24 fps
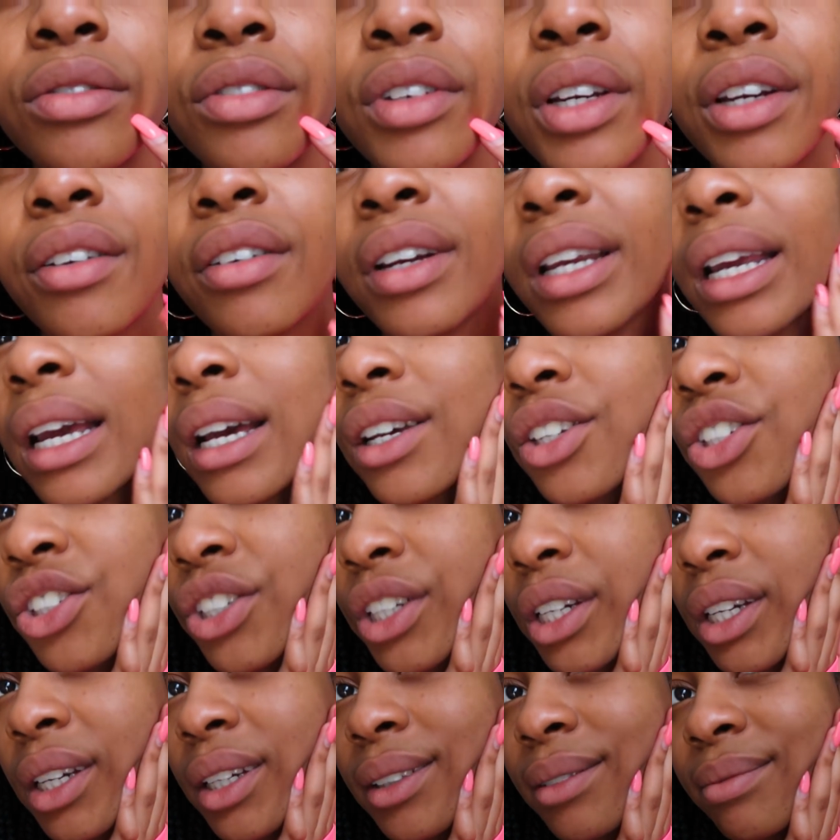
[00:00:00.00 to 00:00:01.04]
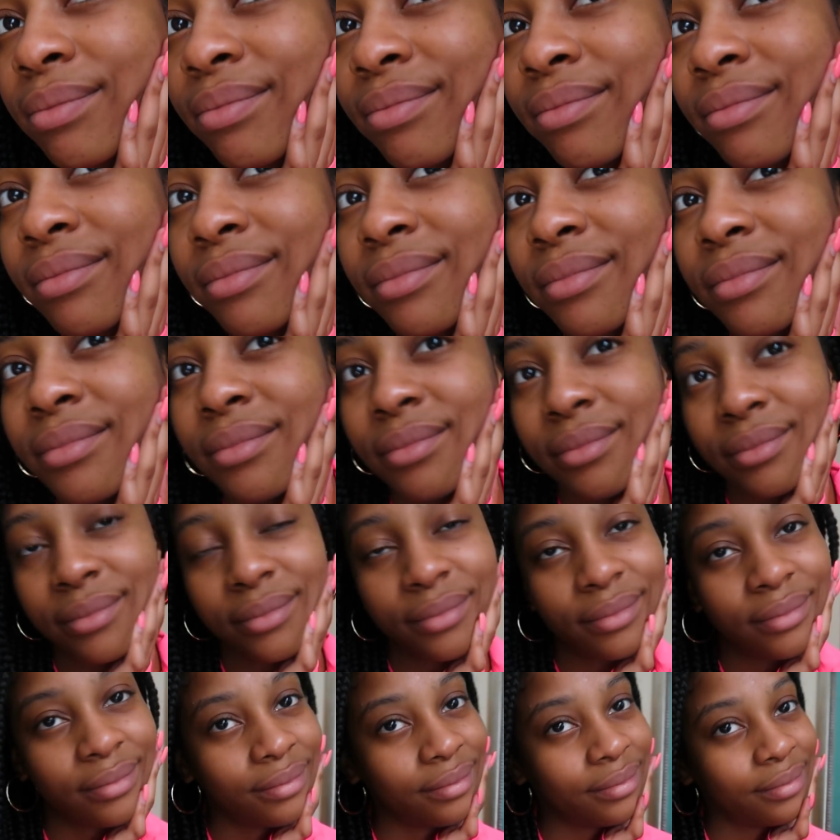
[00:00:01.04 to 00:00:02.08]
Very ashy.
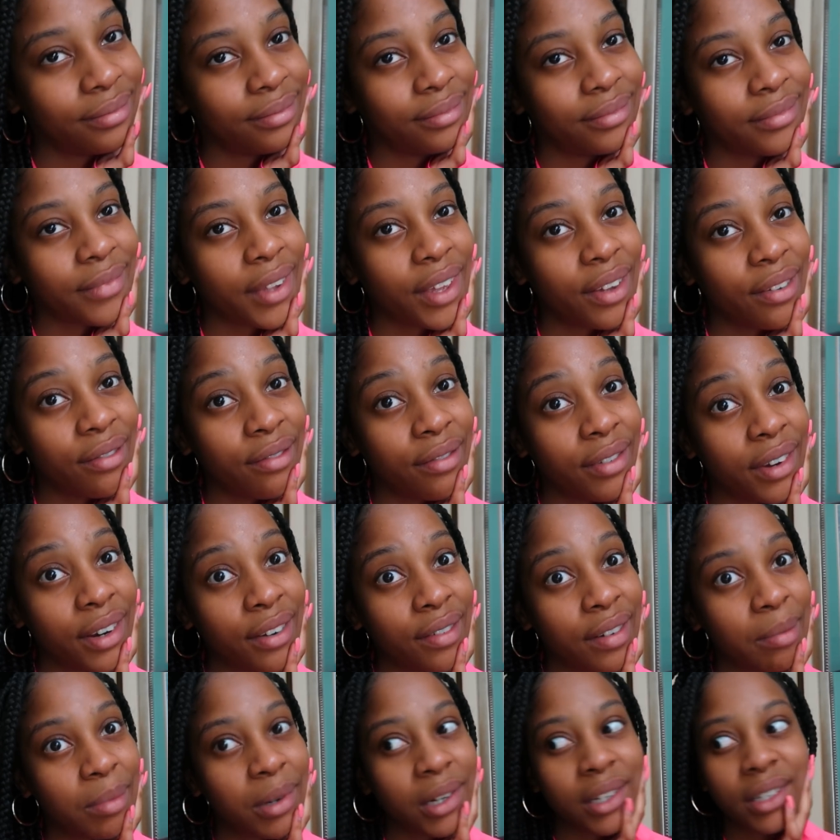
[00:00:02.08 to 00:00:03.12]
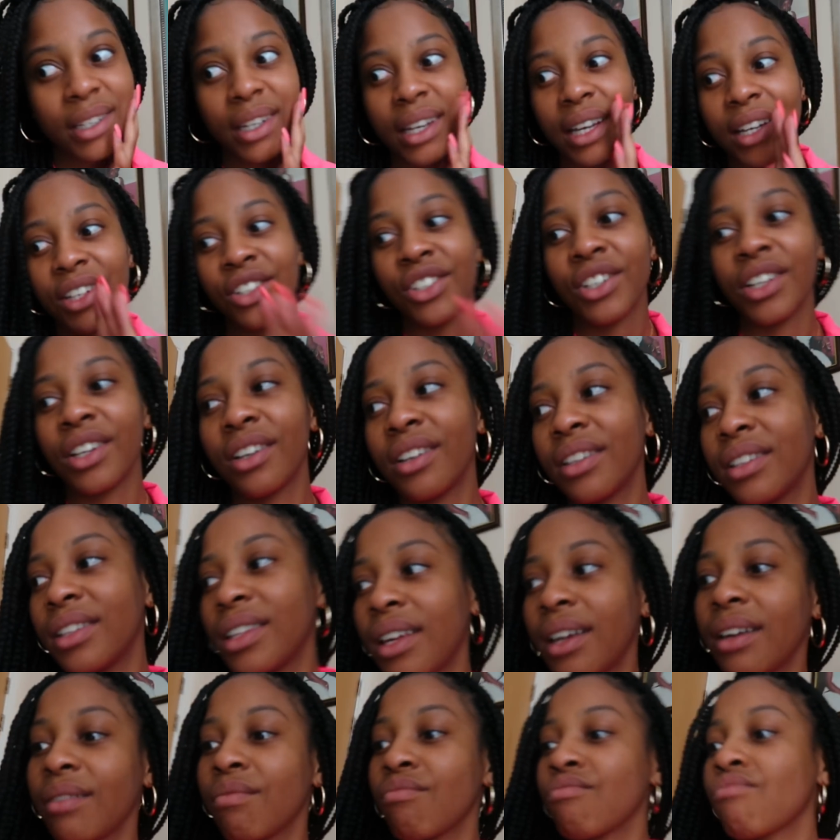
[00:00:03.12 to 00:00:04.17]
Very bloody ashy, aren't
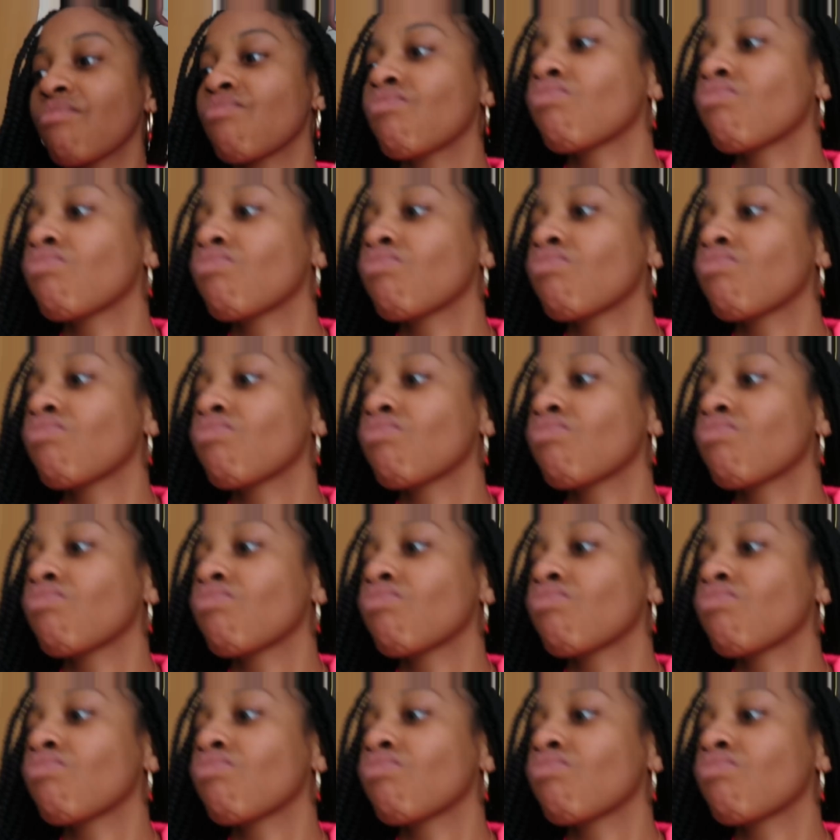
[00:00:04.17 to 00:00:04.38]
they?